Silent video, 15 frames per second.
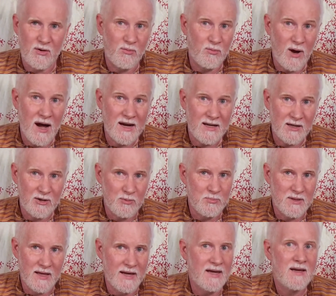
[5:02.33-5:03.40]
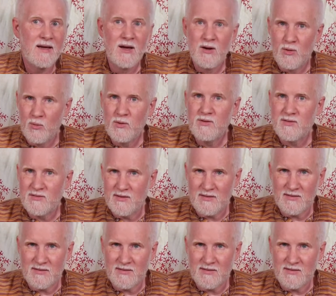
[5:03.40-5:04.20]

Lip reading: raga you play, which is the